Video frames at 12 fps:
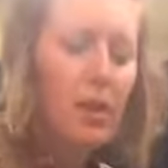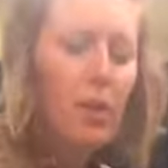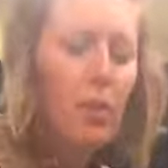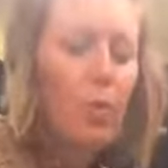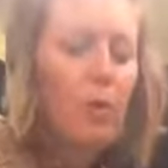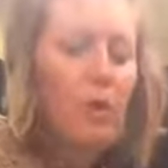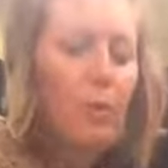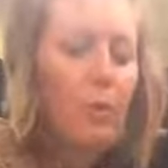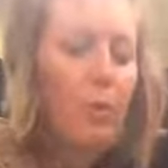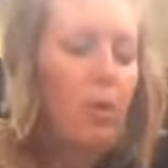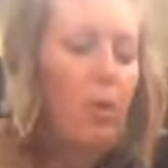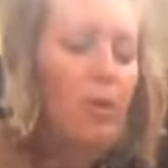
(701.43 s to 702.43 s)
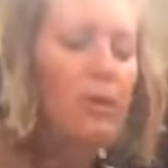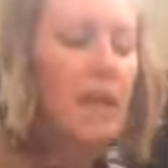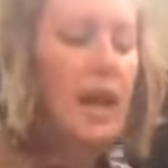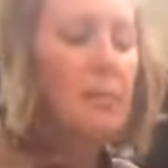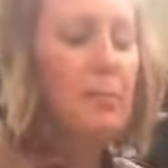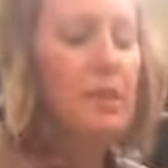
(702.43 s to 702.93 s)
We're going to pour our
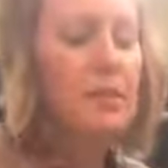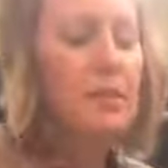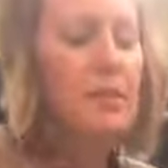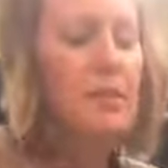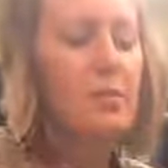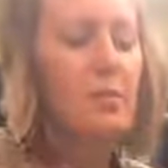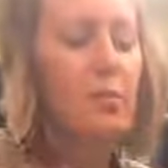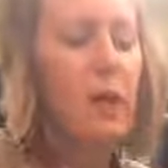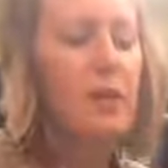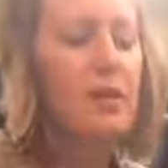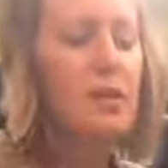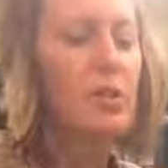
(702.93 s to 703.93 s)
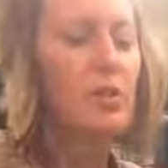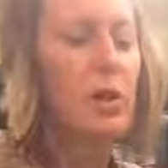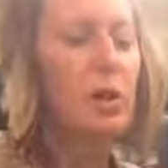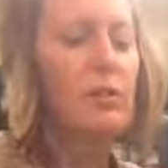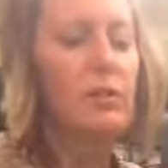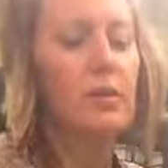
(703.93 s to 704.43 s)
toppings right into
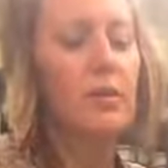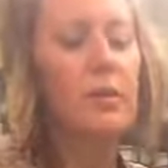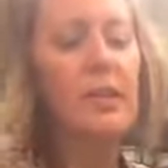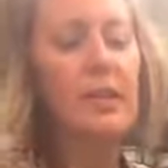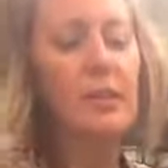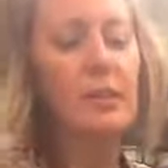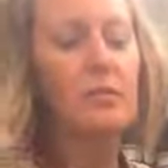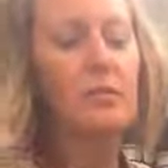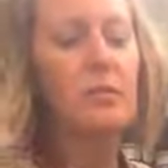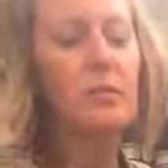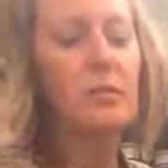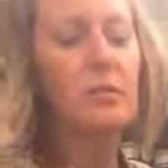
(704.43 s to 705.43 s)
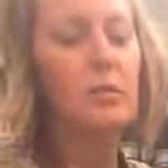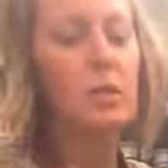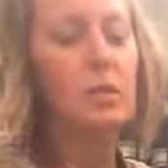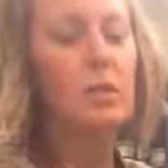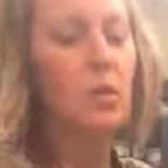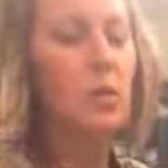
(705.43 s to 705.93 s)
our little lid.
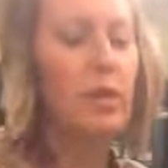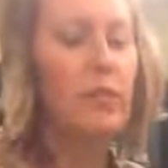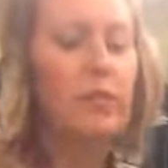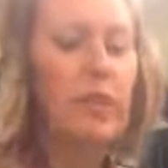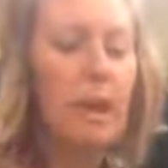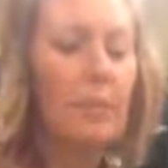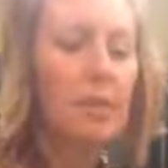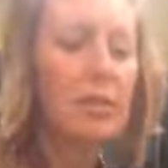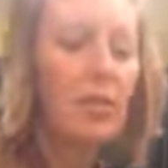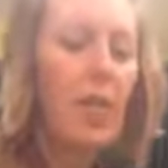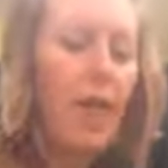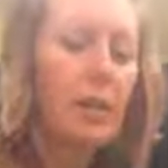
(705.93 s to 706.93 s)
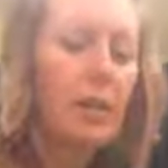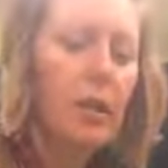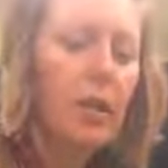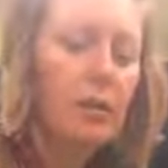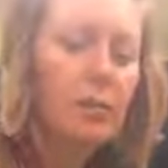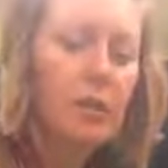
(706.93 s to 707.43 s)
So whatever toppings you had in there,
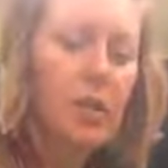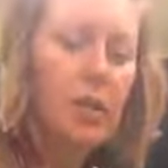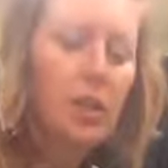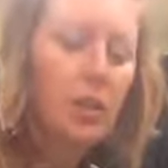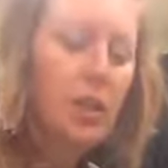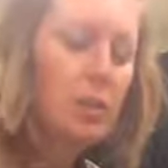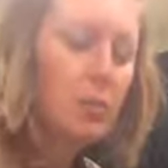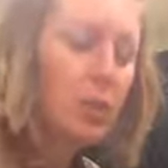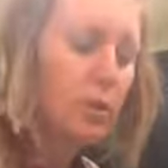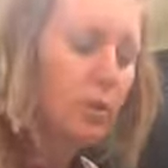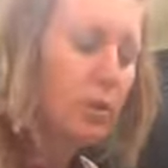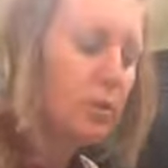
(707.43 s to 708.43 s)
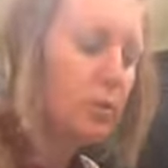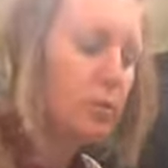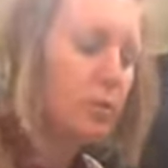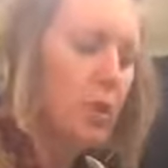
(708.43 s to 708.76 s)
that's what you would do.